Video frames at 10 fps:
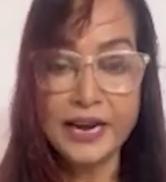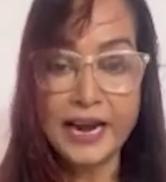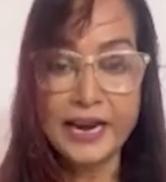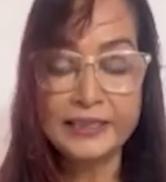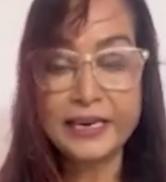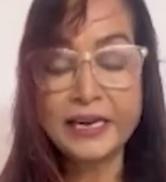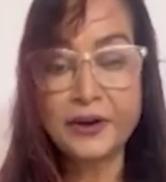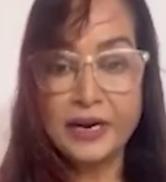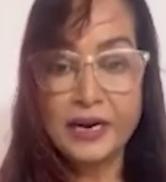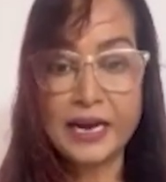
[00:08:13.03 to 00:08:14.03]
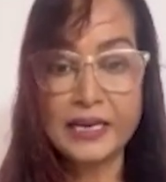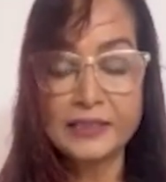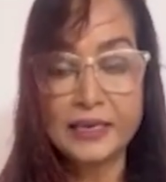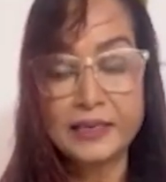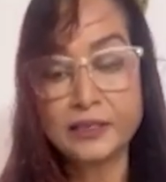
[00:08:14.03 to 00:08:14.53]
And then I realized
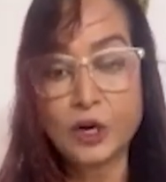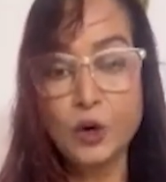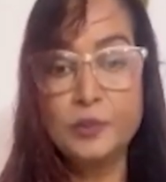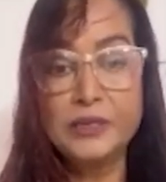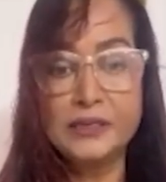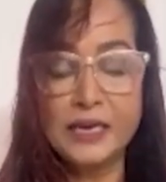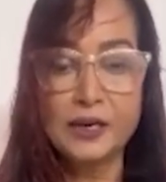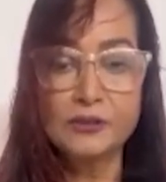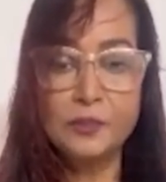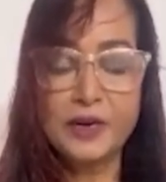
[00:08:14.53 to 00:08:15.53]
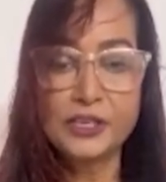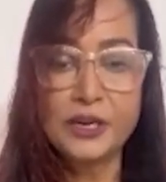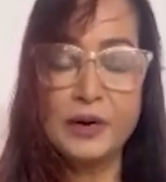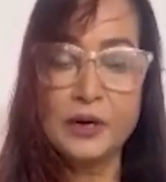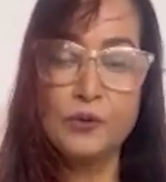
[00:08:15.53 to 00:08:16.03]
that in the global south, especially
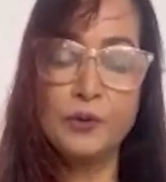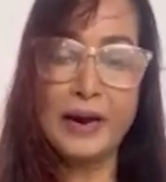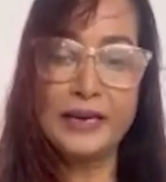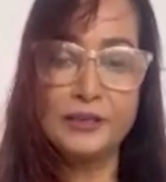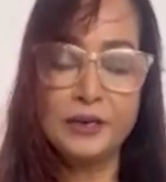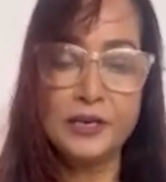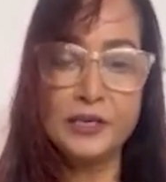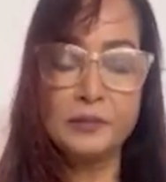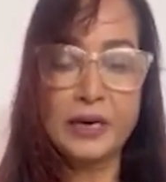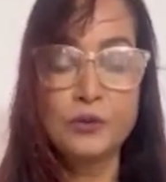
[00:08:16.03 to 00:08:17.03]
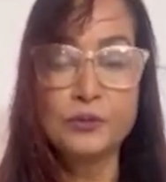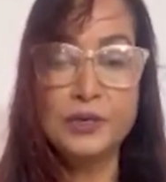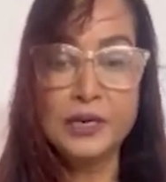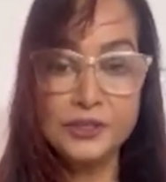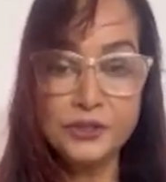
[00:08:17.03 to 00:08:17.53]
my own backyard and my own
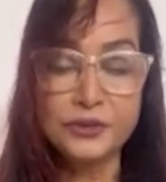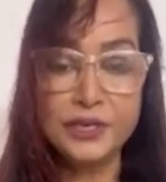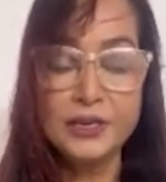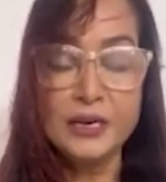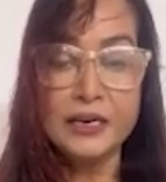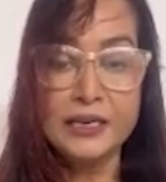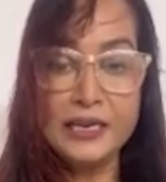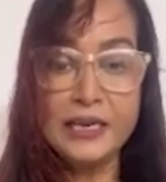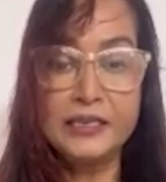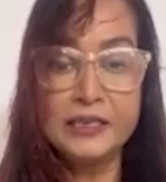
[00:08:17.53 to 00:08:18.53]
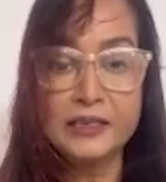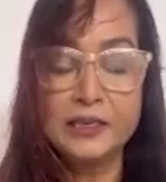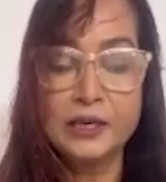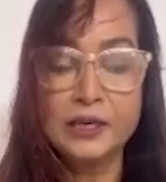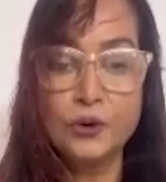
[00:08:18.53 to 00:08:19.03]
country, needed
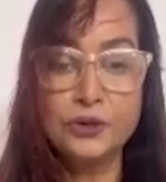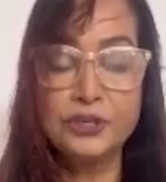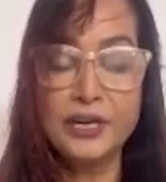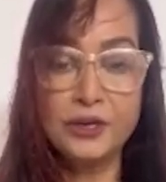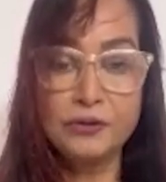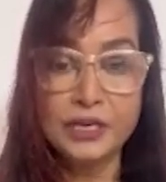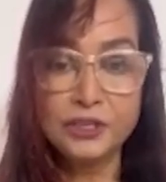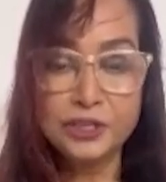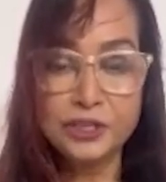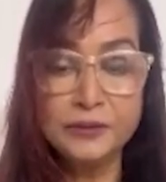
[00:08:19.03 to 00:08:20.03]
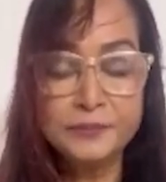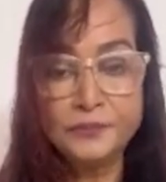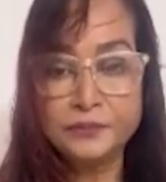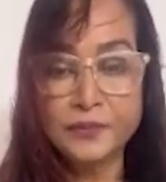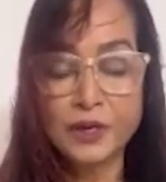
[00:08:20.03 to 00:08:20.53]
ocean education,
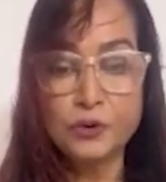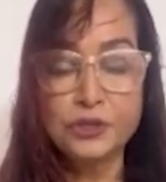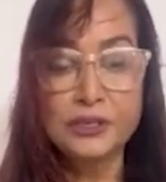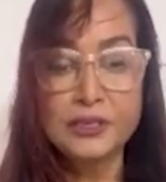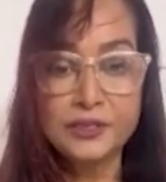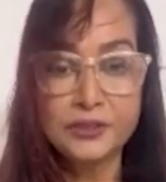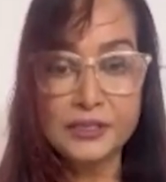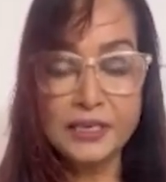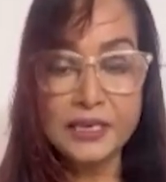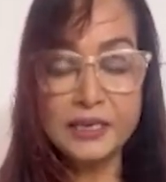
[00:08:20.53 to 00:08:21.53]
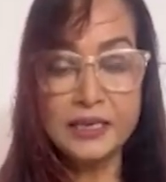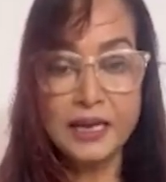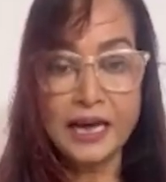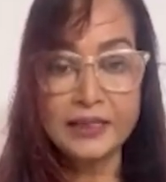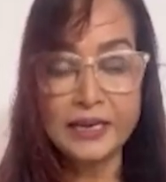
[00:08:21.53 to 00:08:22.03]
ocean literacy.
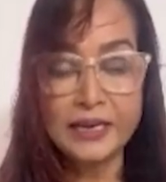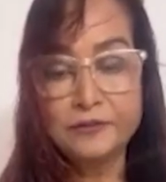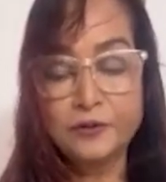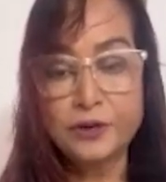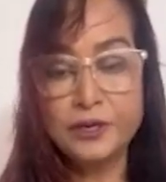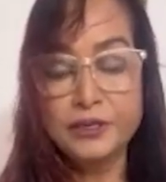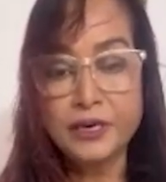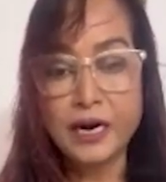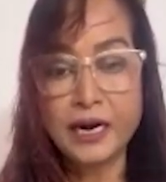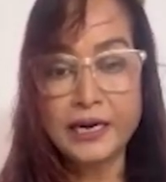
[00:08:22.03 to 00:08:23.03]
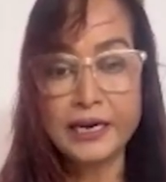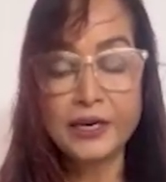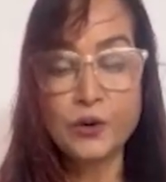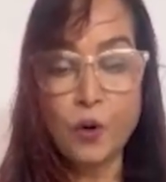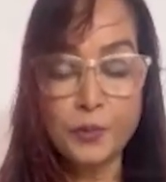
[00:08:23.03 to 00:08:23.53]
And therefore, I
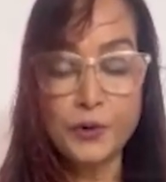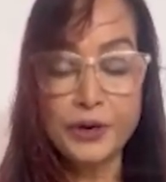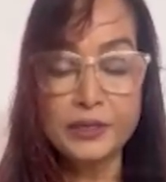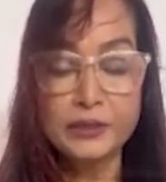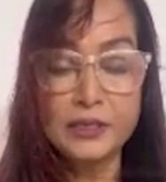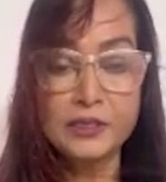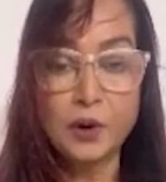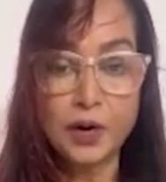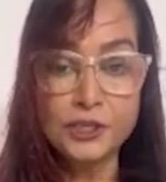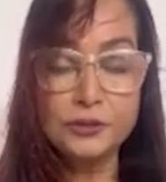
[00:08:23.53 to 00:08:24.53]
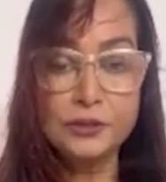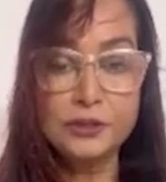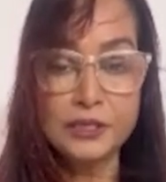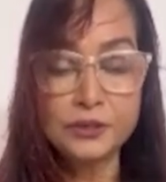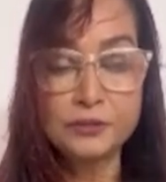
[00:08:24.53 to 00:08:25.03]
incorporated these modules
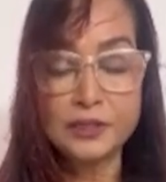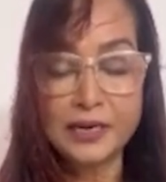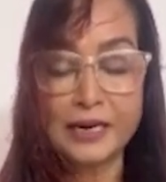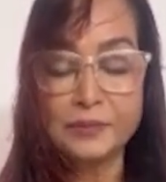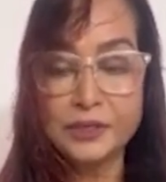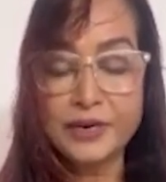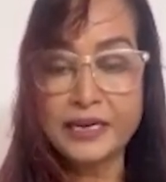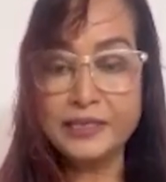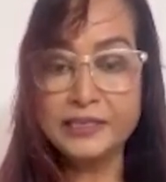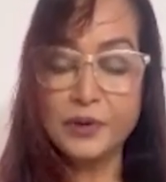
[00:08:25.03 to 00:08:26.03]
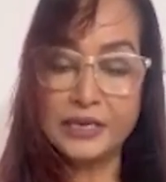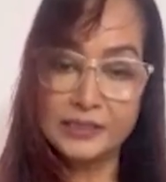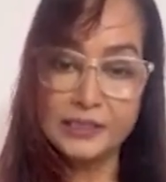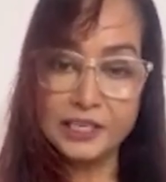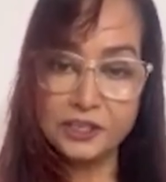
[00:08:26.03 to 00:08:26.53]
into the climate reality
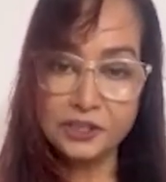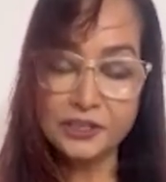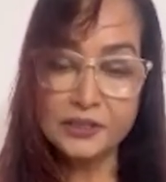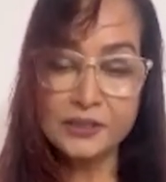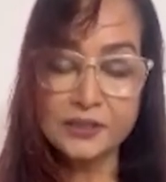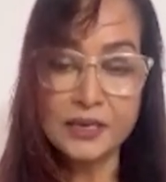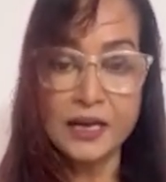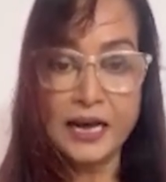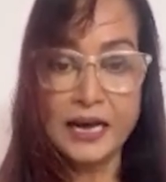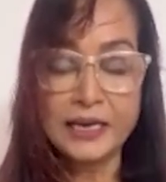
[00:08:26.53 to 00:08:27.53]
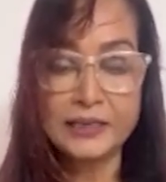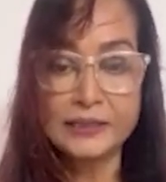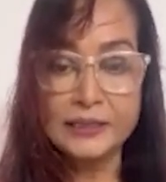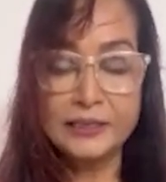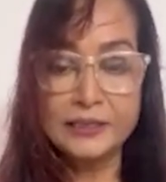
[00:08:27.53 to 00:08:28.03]
presentations and
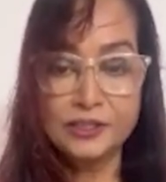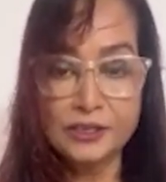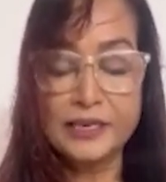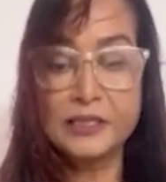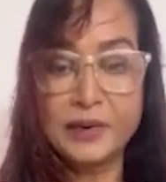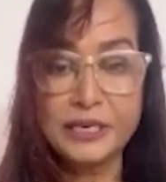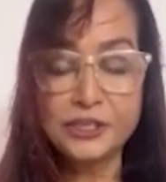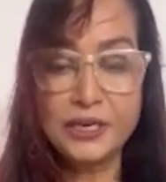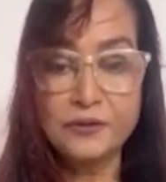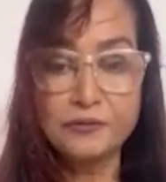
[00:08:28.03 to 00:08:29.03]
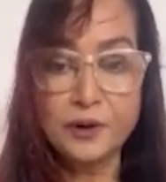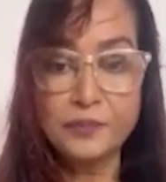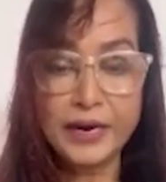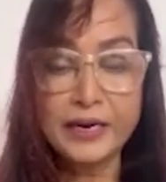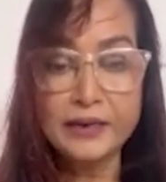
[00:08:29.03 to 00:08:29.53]
started my journey from
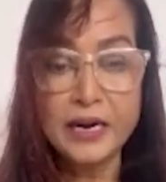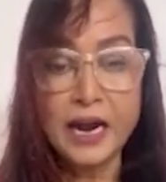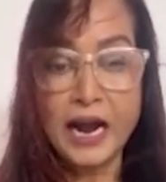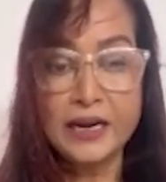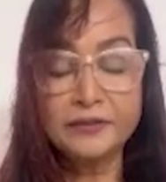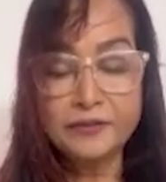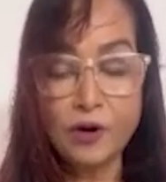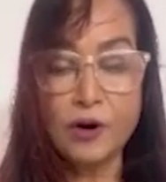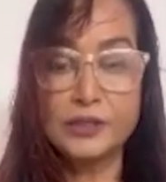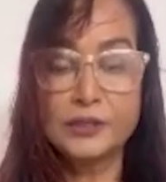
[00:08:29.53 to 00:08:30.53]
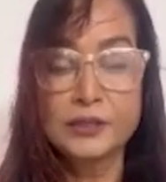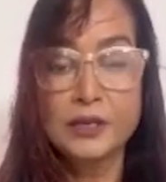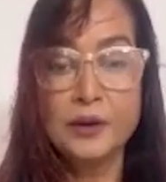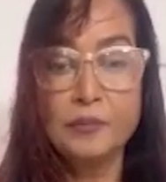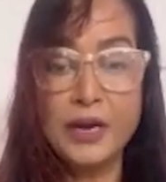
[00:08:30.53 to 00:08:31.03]
there. And of course,
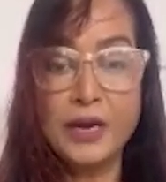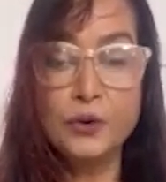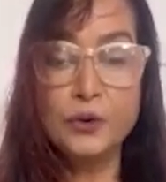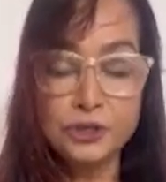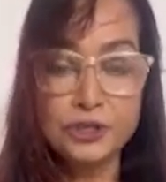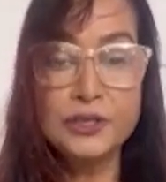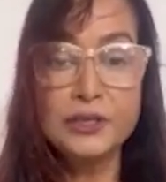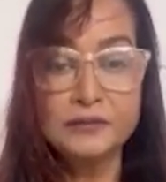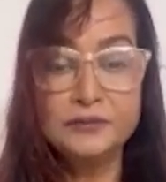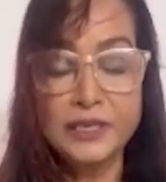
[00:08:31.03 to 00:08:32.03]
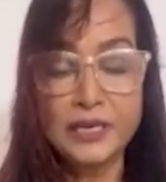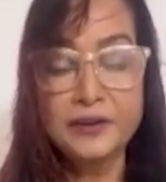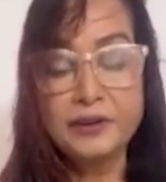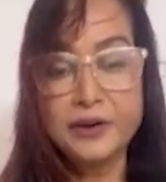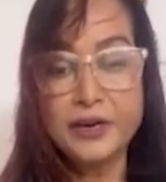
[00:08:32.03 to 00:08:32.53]
made ocean a very,
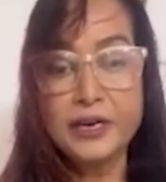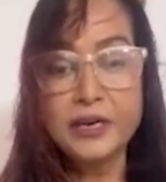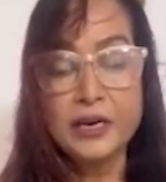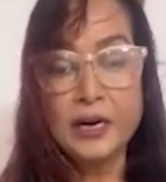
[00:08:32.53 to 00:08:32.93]
very